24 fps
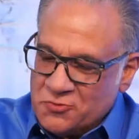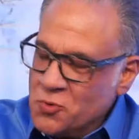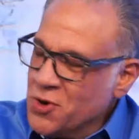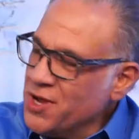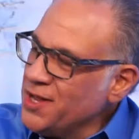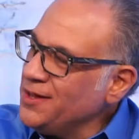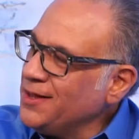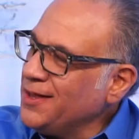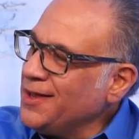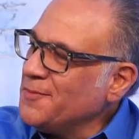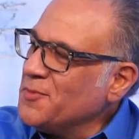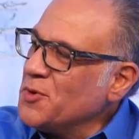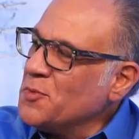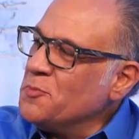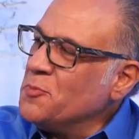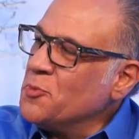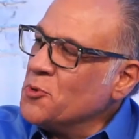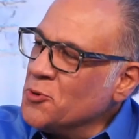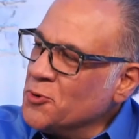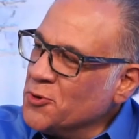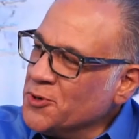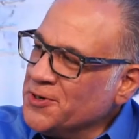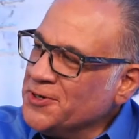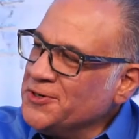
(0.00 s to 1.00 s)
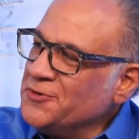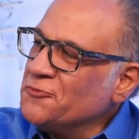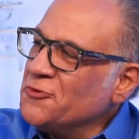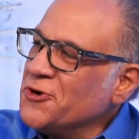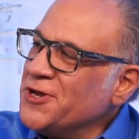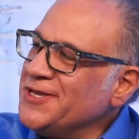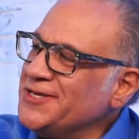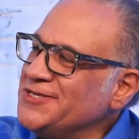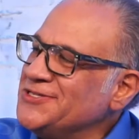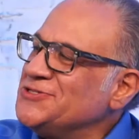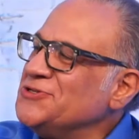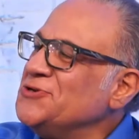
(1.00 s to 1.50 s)
well, I'm a born and
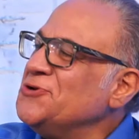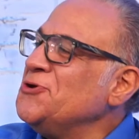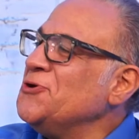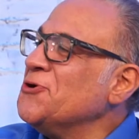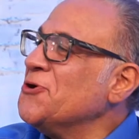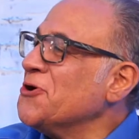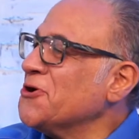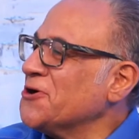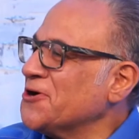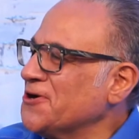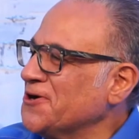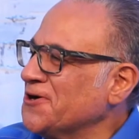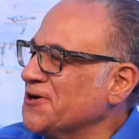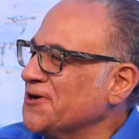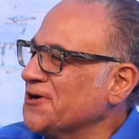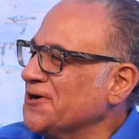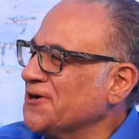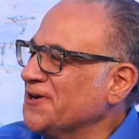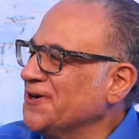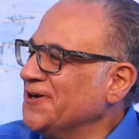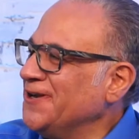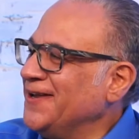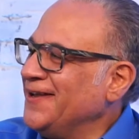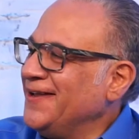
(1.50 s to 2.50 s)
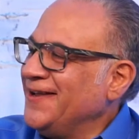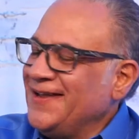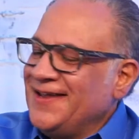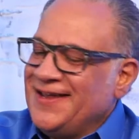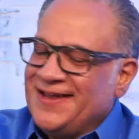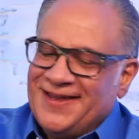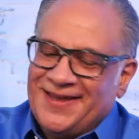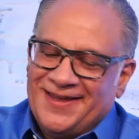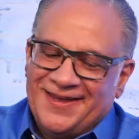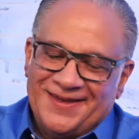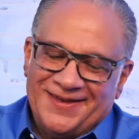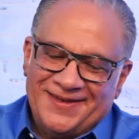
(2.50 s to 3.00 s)
raised New Yorker
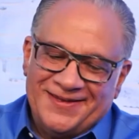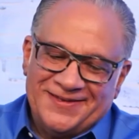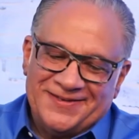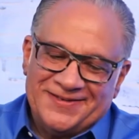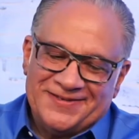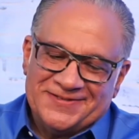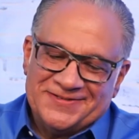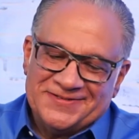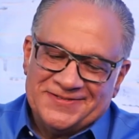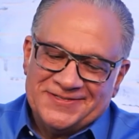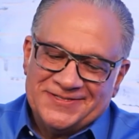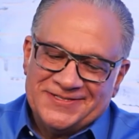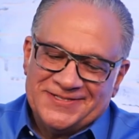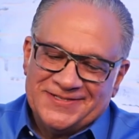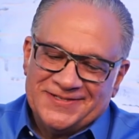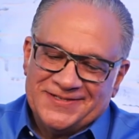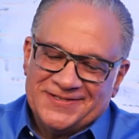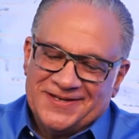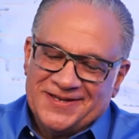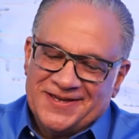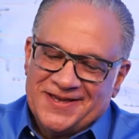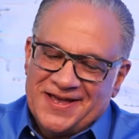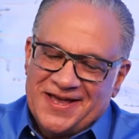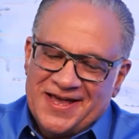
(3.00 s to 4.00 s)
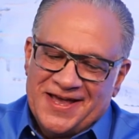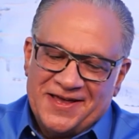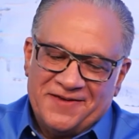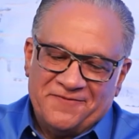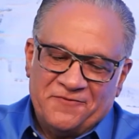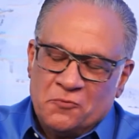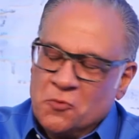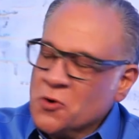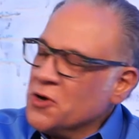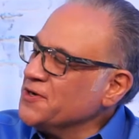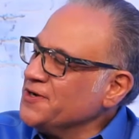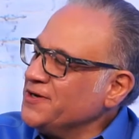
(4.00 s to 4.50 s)
and I've
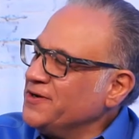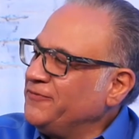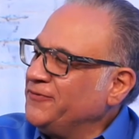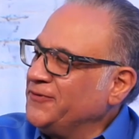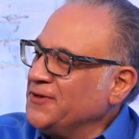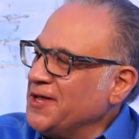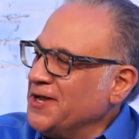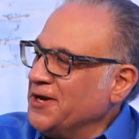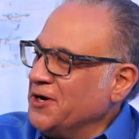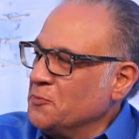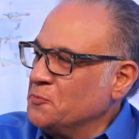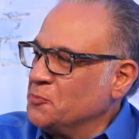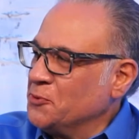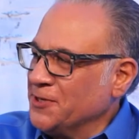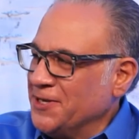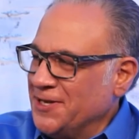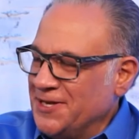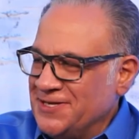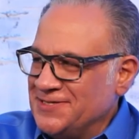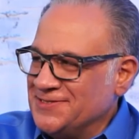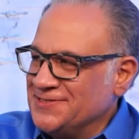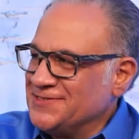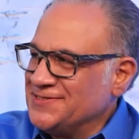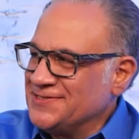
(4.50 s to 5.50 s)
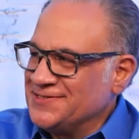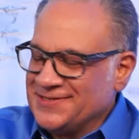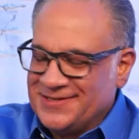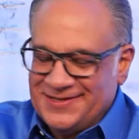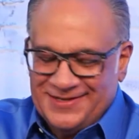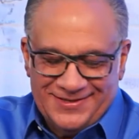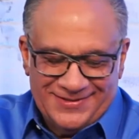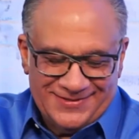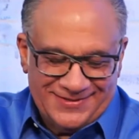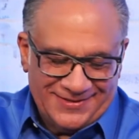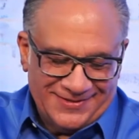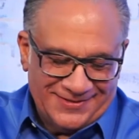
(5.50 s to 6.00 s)
wanted to fly airplanes
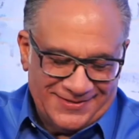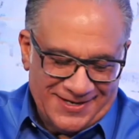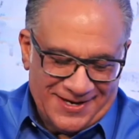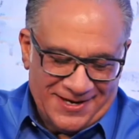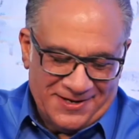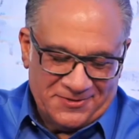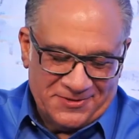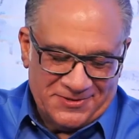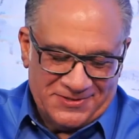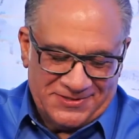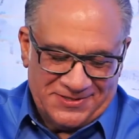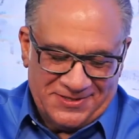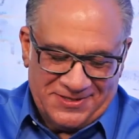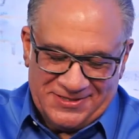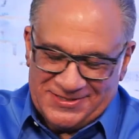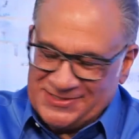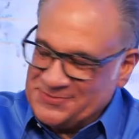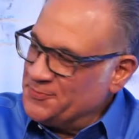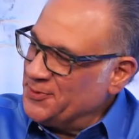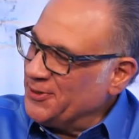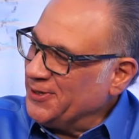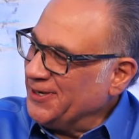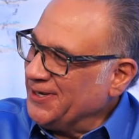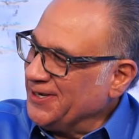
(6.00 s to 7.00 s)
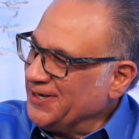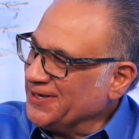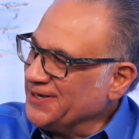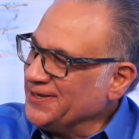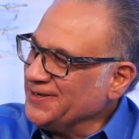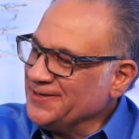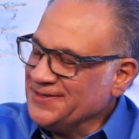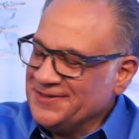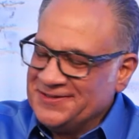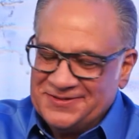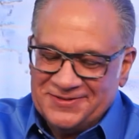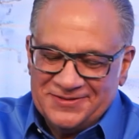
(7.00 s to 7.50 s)
since I was this
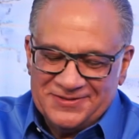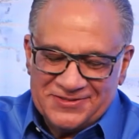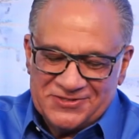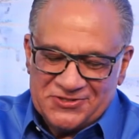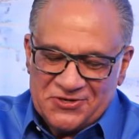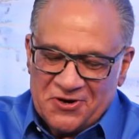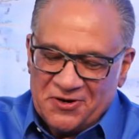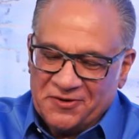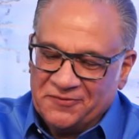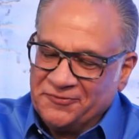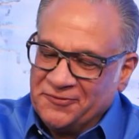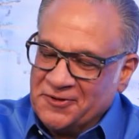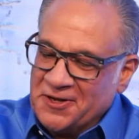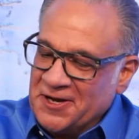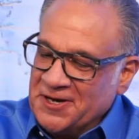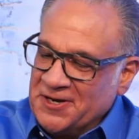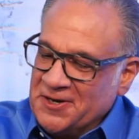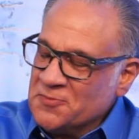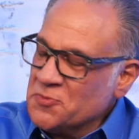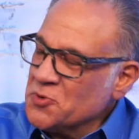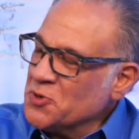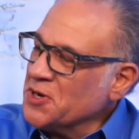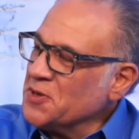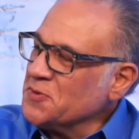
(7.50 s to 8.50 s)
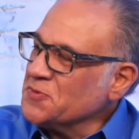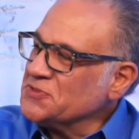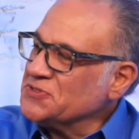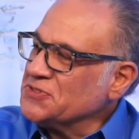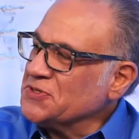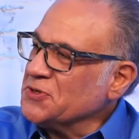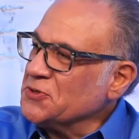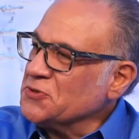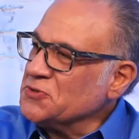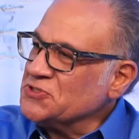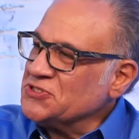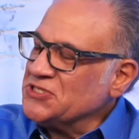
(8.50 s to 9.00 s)
big. Started flying them when I was
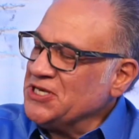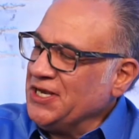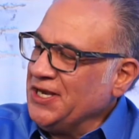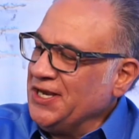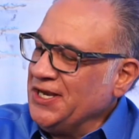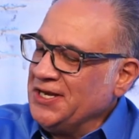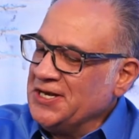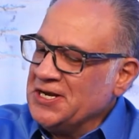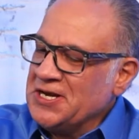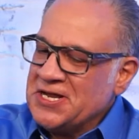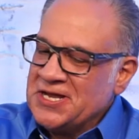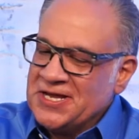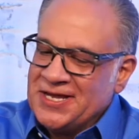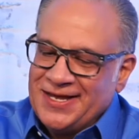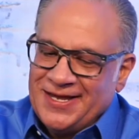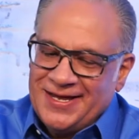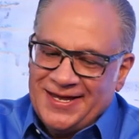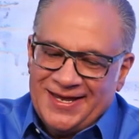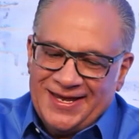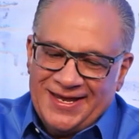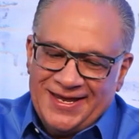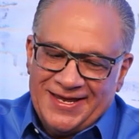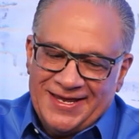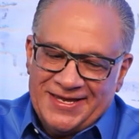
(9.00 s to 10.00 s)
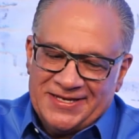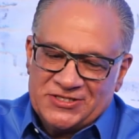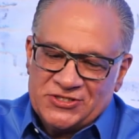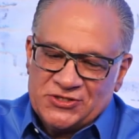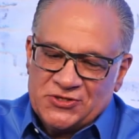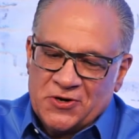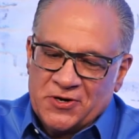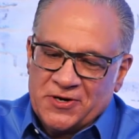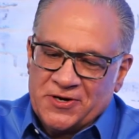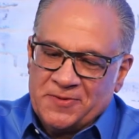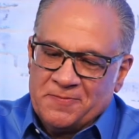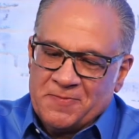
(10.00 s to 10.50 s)
13 and
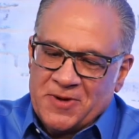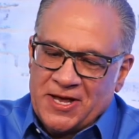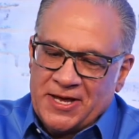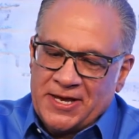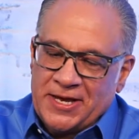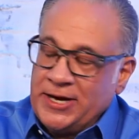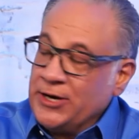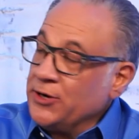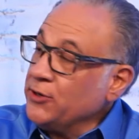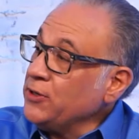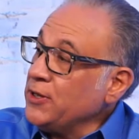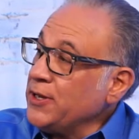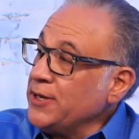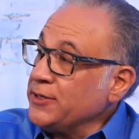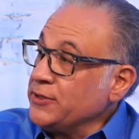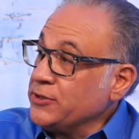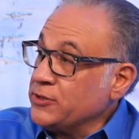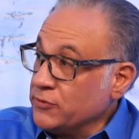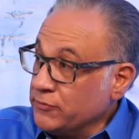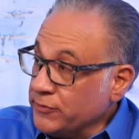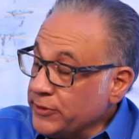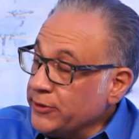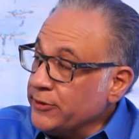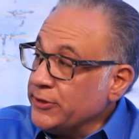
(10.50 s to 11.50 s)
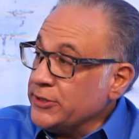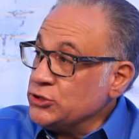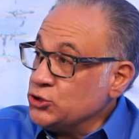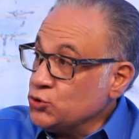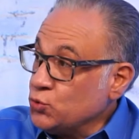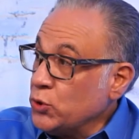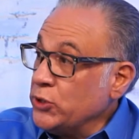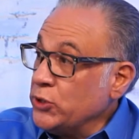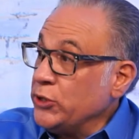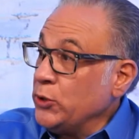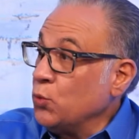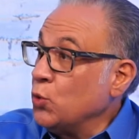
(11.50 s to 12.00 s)
started my airline career at
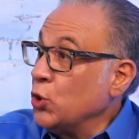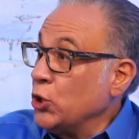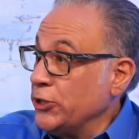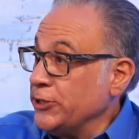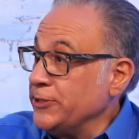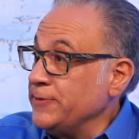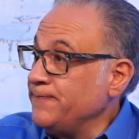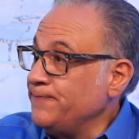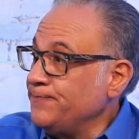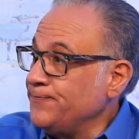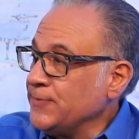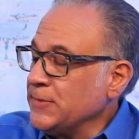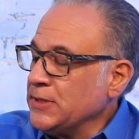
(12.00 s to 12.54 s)
21